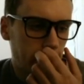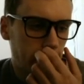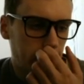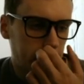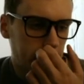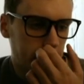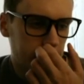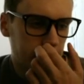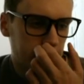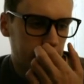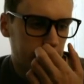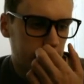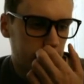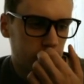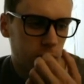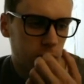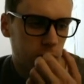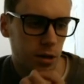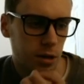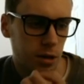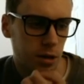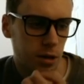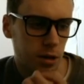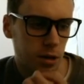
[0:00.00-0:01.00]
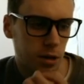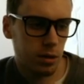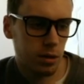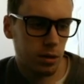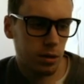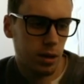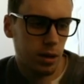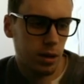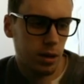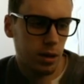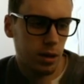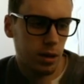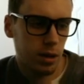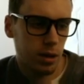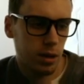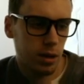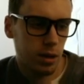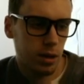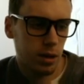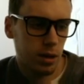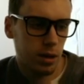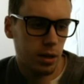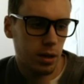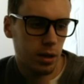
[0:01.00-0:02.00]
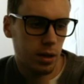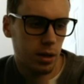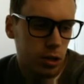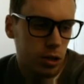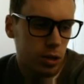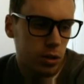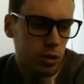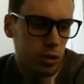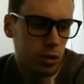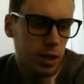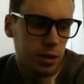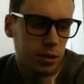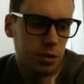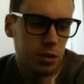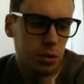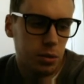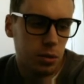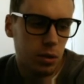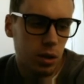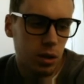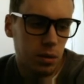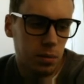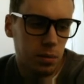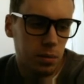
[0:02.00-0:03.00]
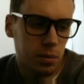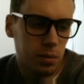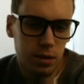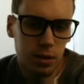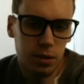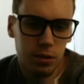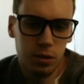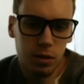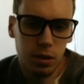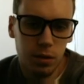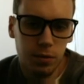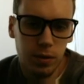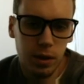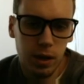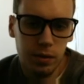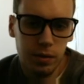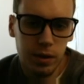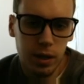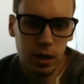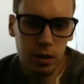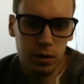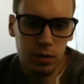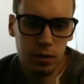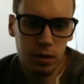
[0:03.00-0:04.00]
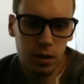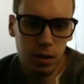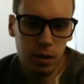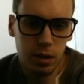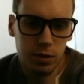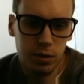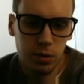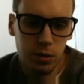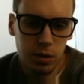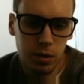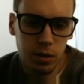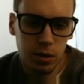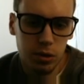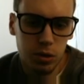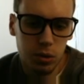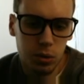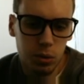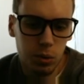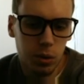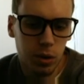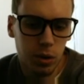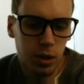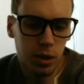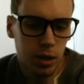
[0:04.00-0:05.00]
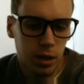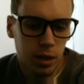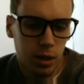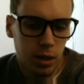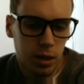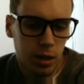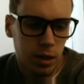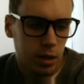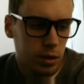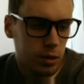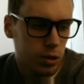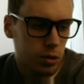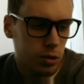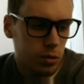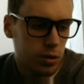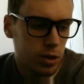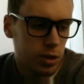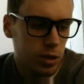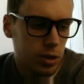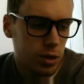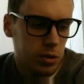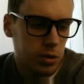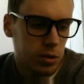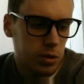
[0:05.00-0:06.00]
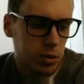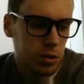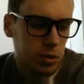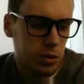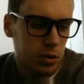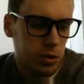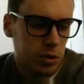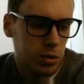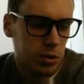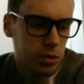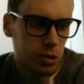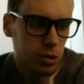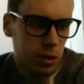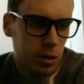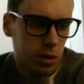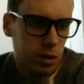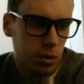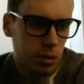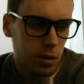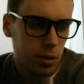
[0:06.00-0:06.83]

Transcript: in this scenario and hit OK. And it shouldn't take too long because it is only 5,000 and it's only two teams. Here we go.